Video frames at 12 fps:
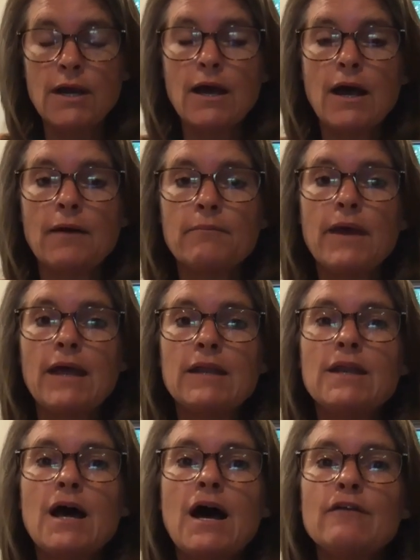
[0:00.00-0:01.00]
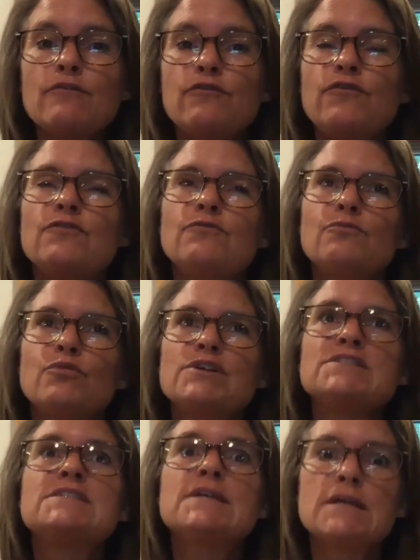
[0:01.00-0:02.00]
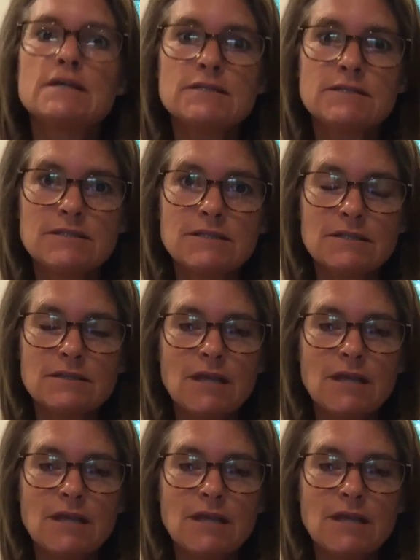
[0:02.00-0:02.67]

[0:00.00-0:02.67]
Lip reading: and not resist